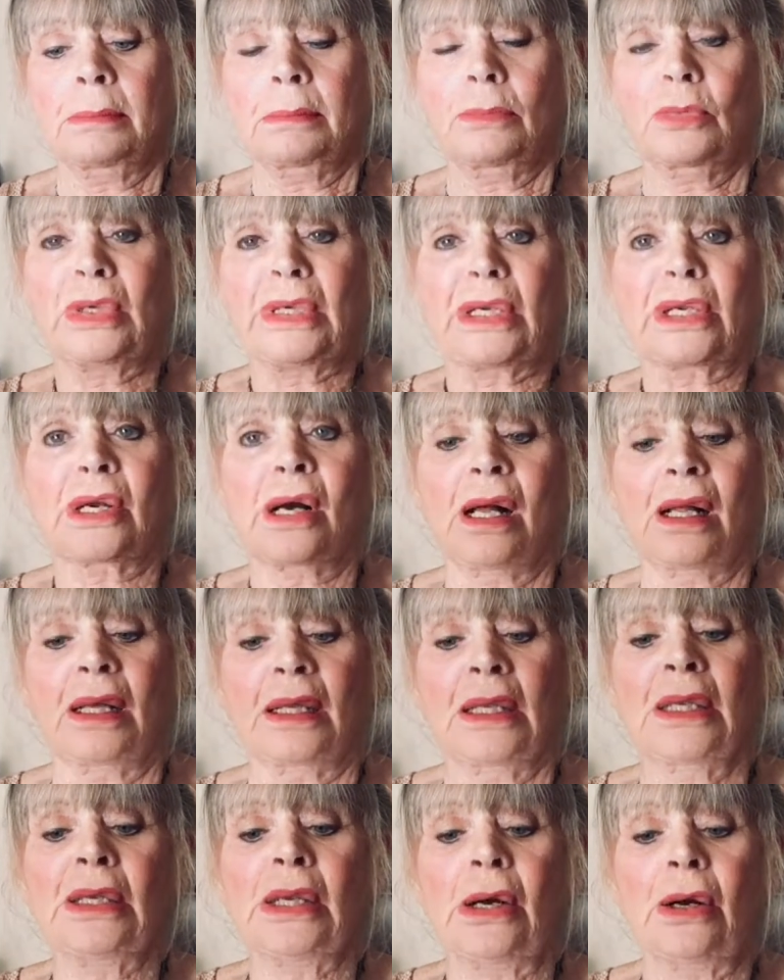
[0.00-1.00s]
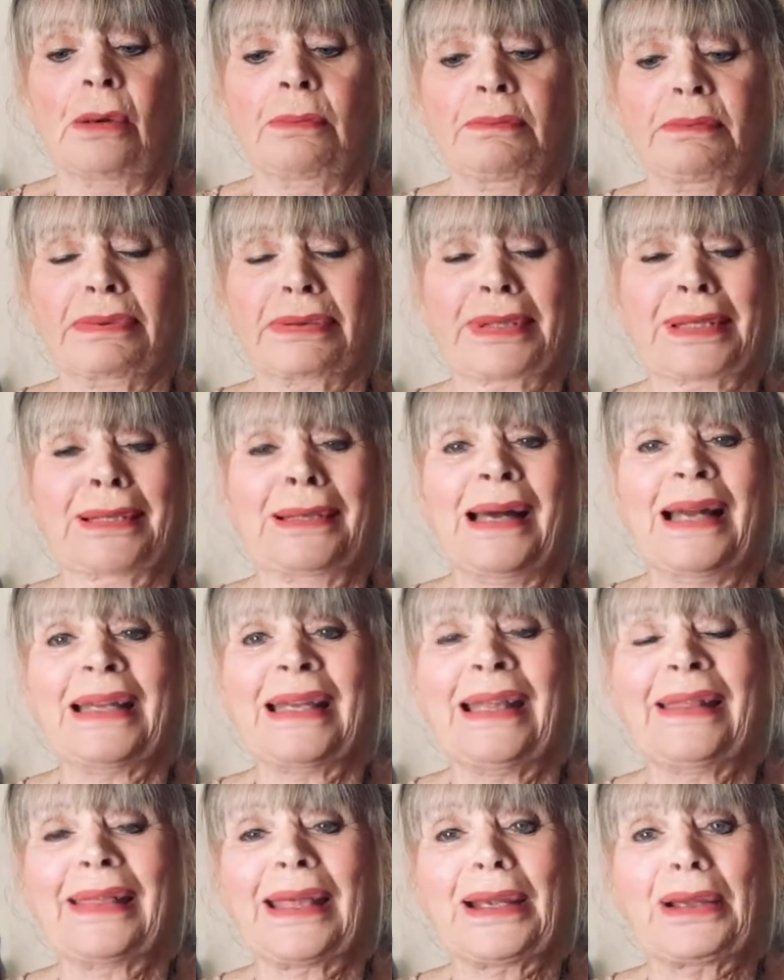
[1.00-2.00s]
what do you call it, you know, I
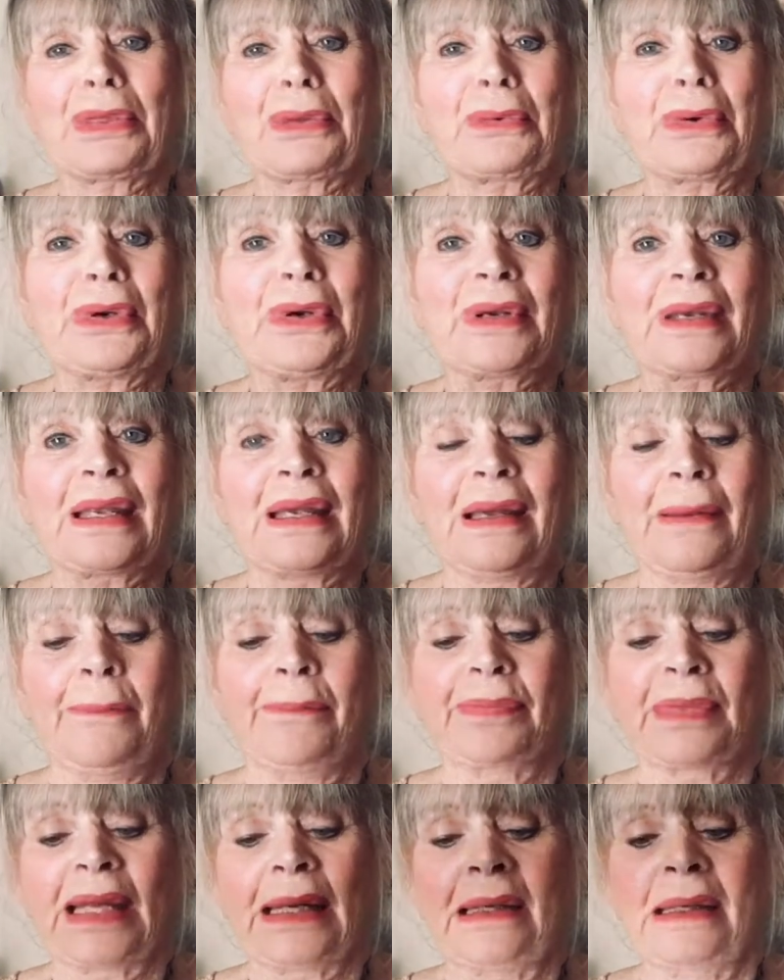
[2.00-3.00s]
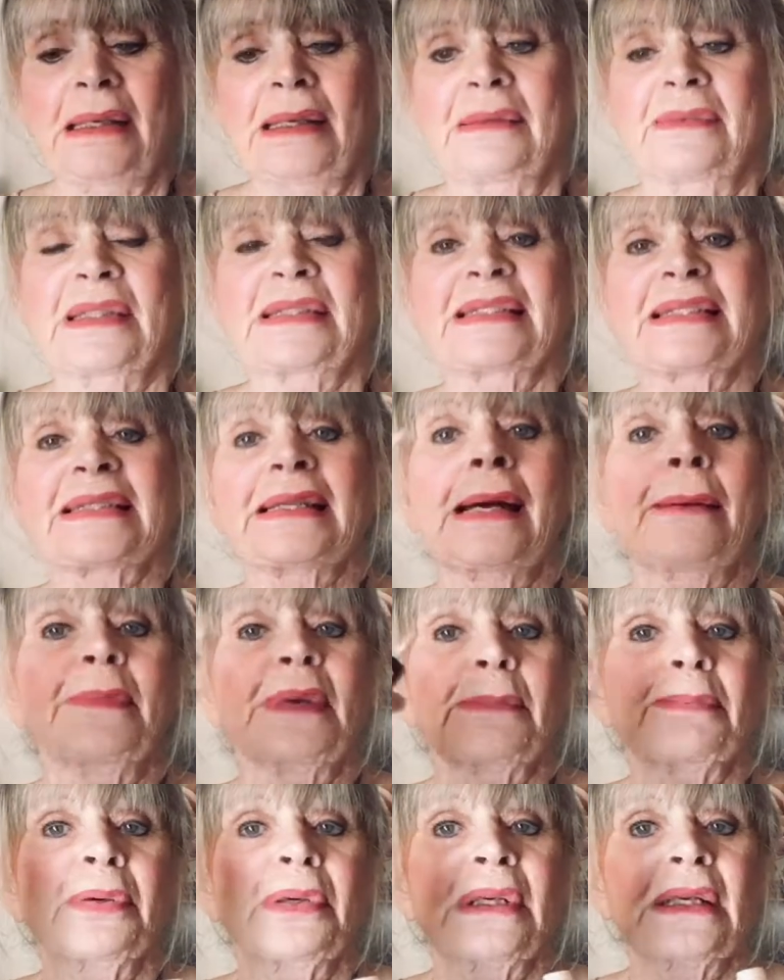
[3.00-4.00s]
can't think of the word, the stem
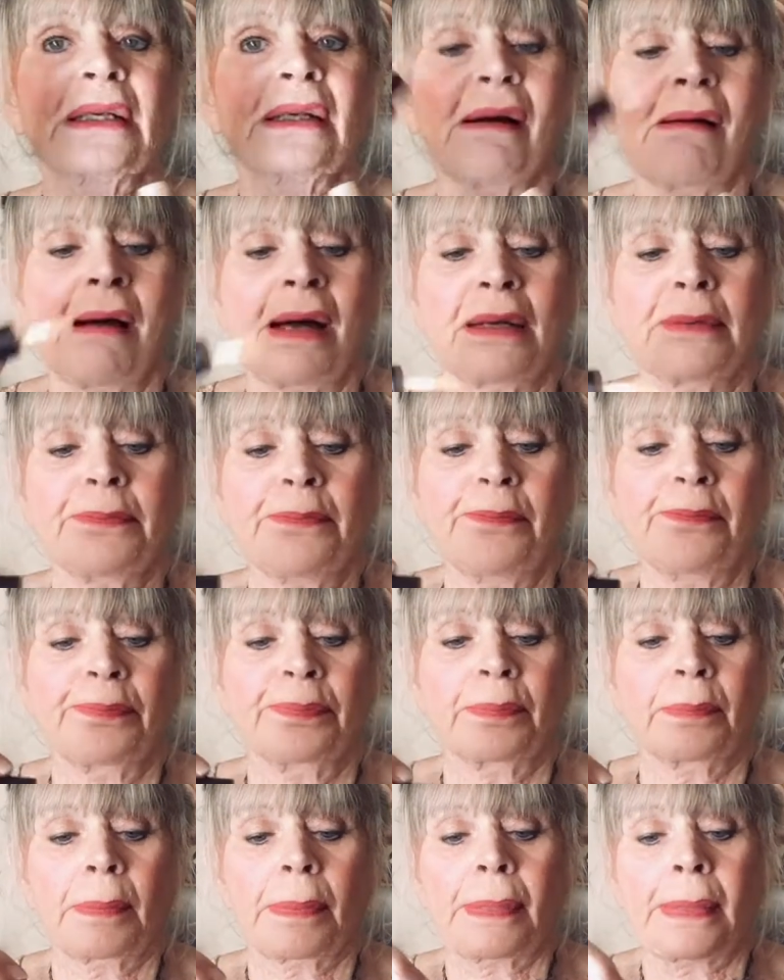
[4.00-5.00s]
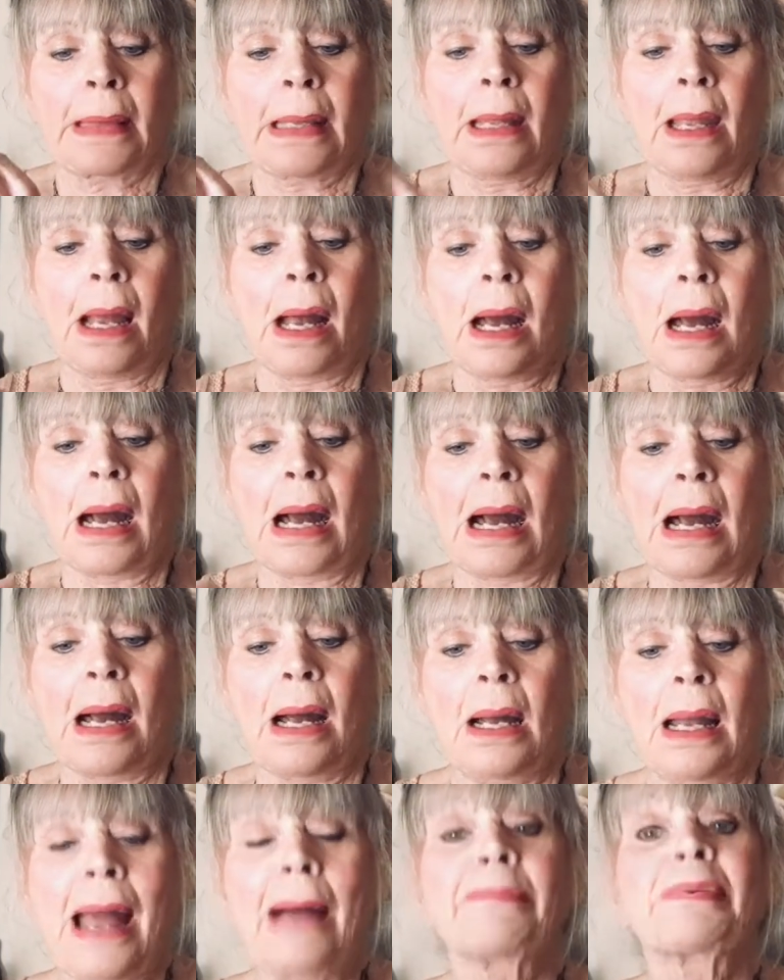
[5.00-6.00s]
to put it on,
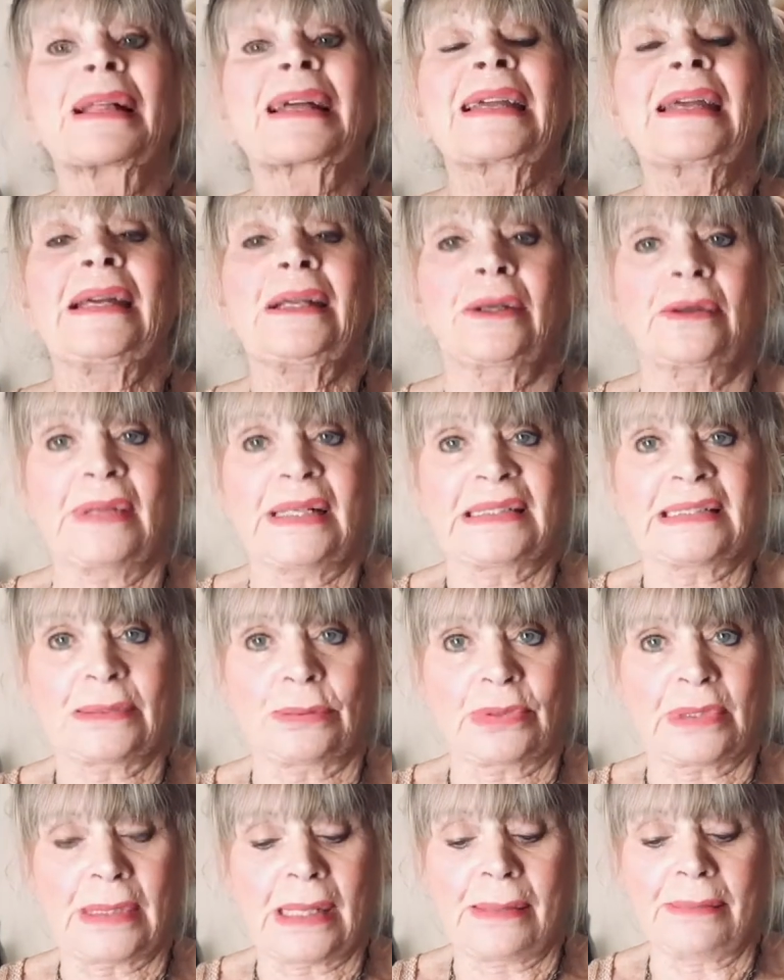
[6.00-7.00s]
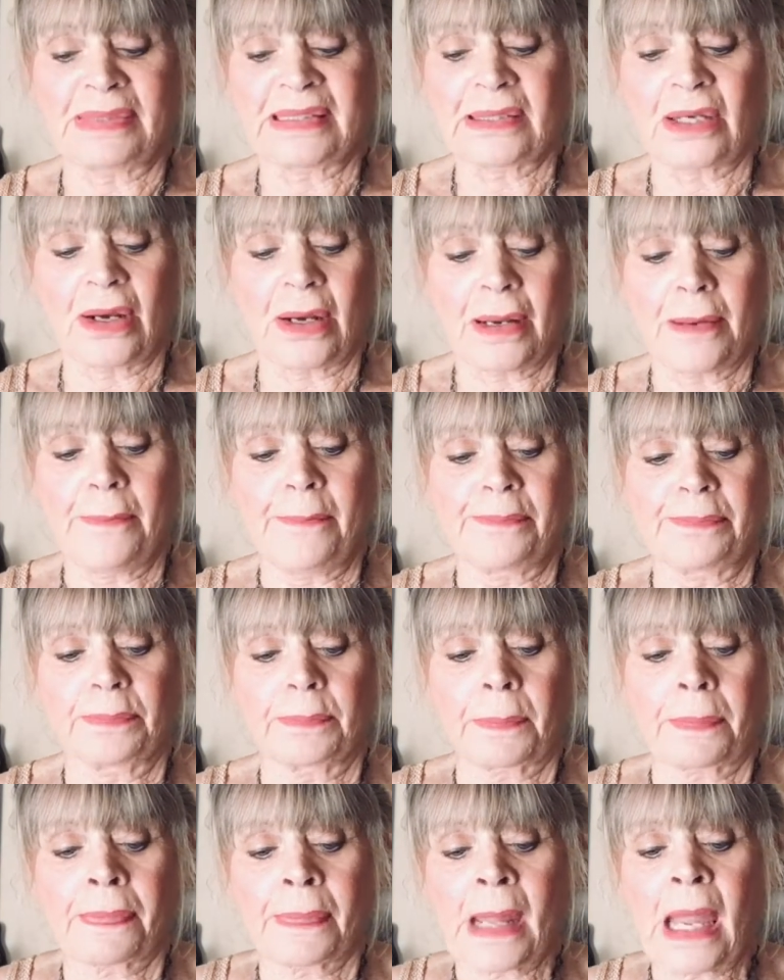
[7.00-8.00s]
applicator, that's the word, I'm sorry.
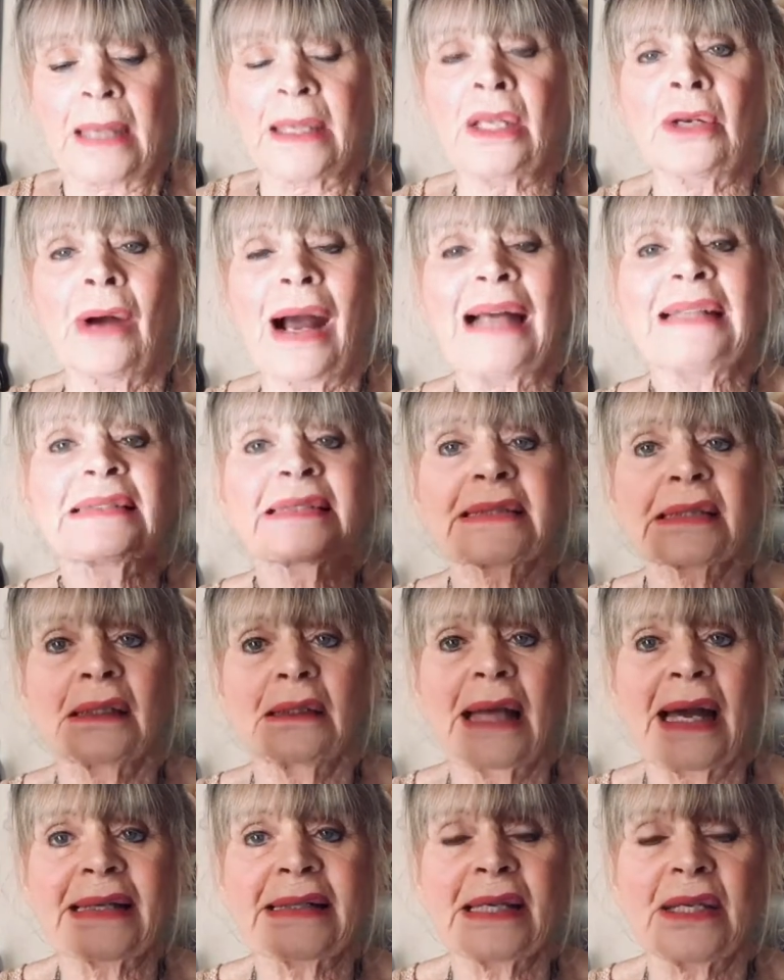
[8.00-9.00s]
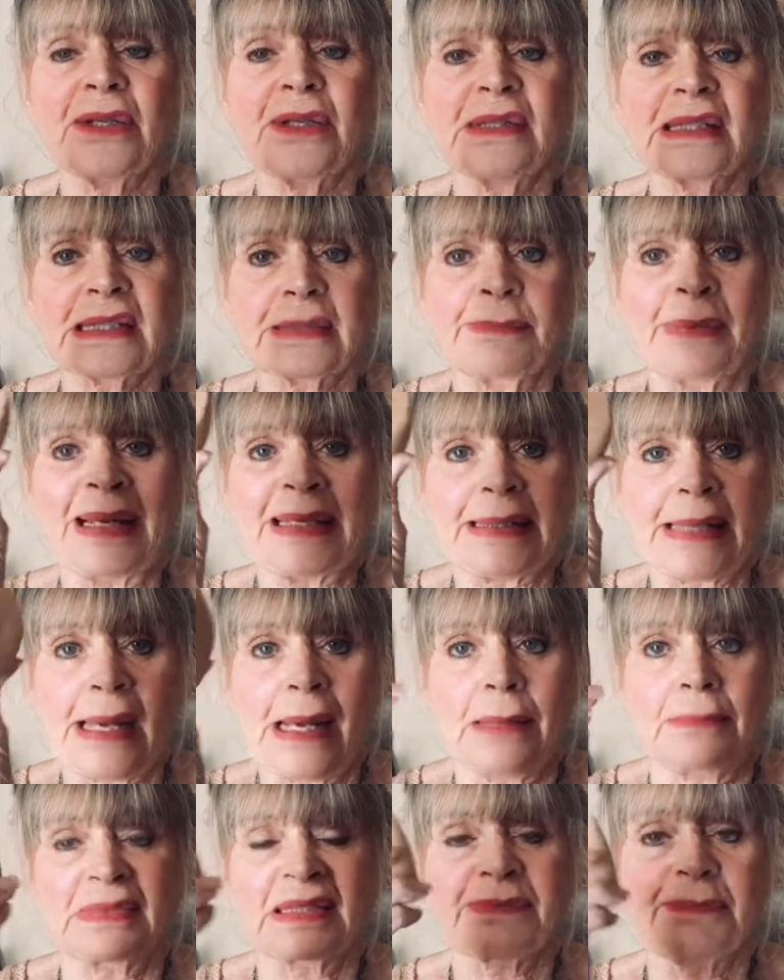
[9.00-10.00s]
You know, I still like to use my
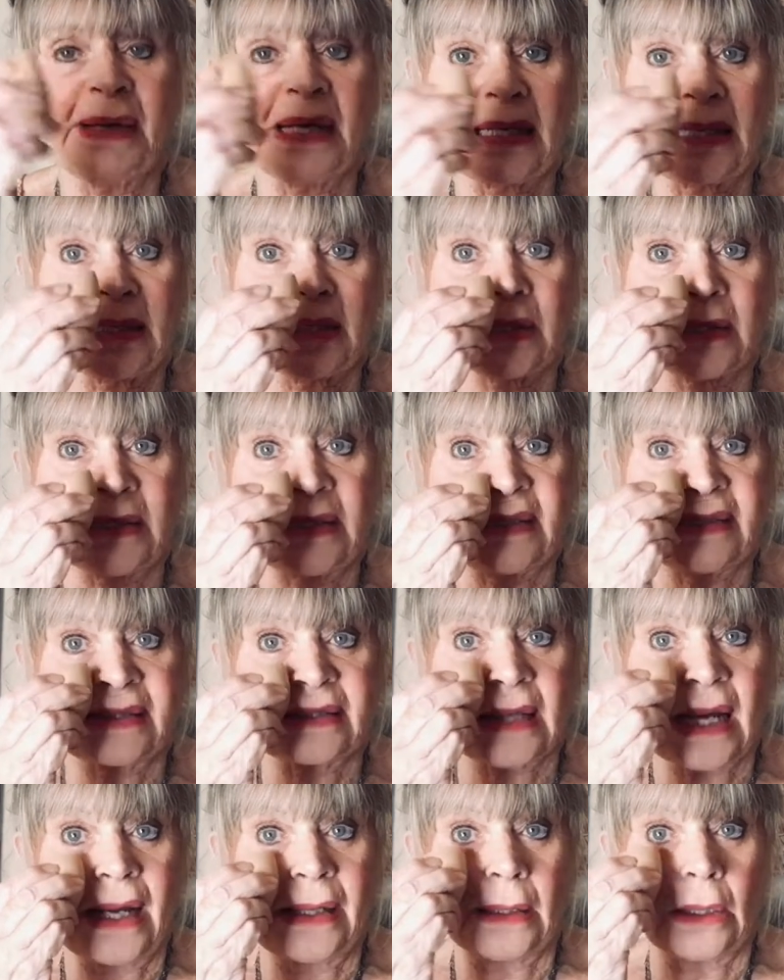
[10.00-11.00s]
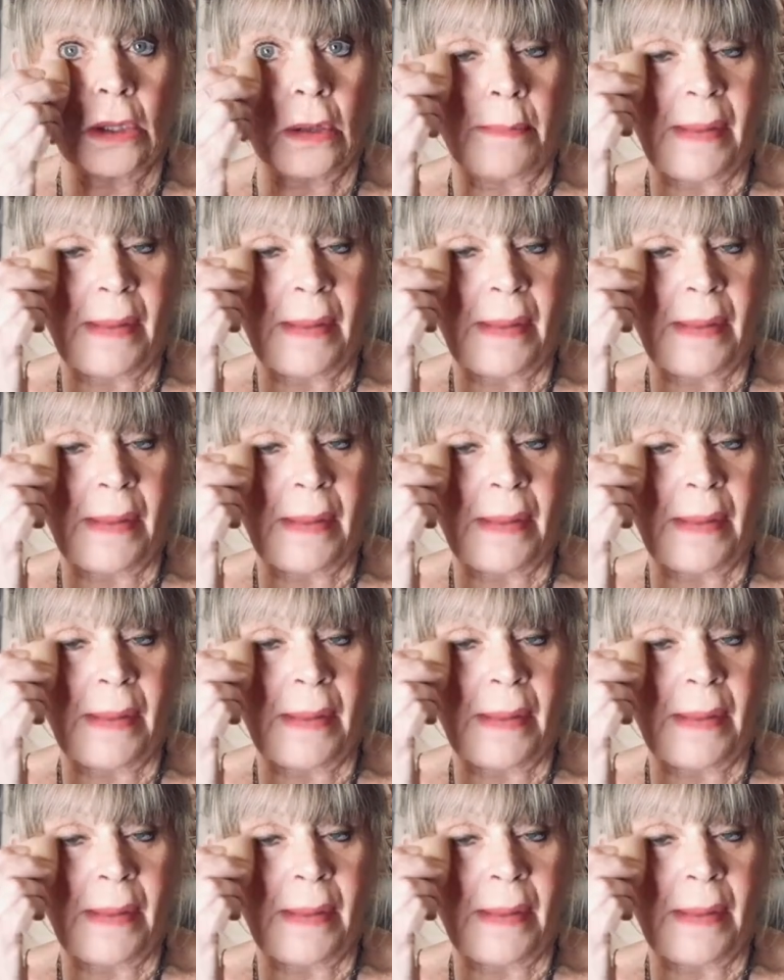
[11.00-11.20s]
damp sponge and just kind of go